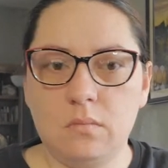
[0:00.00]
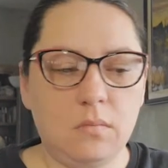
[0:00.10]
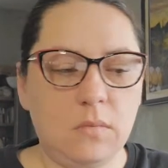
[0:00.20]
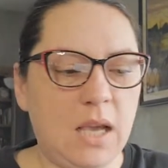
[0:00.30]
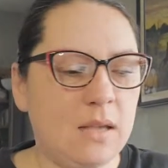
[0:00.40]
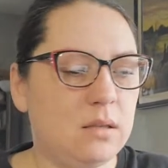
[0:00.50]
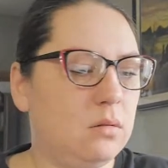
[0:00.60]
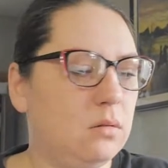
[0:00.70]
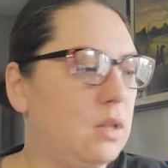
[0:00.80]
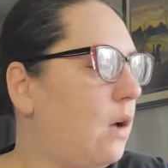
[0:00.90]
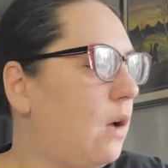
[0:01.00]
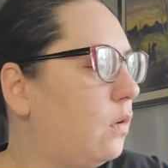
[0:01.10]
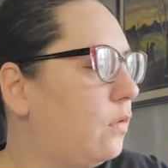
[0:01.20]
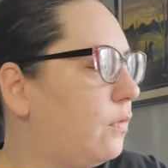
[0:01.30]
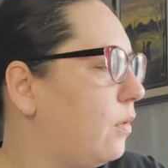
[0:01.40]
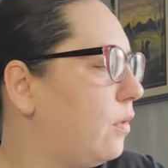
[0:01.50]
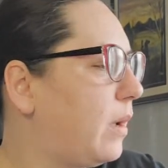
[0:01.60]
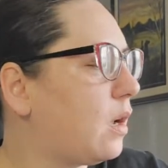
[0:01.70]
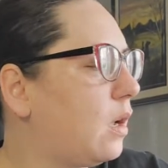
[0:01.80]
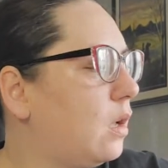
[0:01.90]
Yes to the owl for
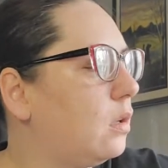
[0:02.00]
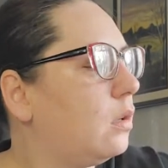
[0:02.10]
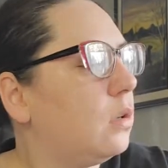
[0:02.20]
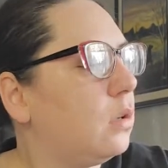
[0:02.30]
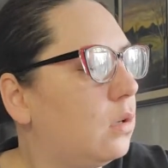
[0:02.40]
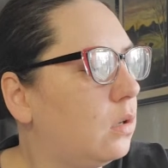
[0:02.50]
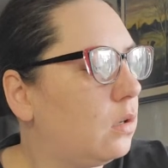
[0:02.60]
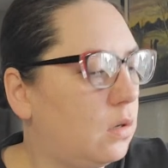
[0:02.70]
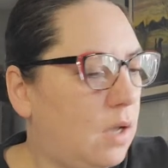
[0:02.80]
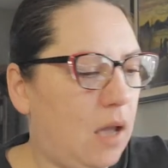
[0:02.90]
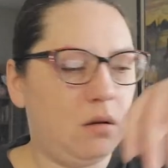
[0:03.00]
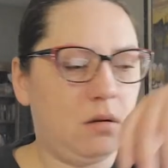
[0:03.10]
Rebecca. Okay.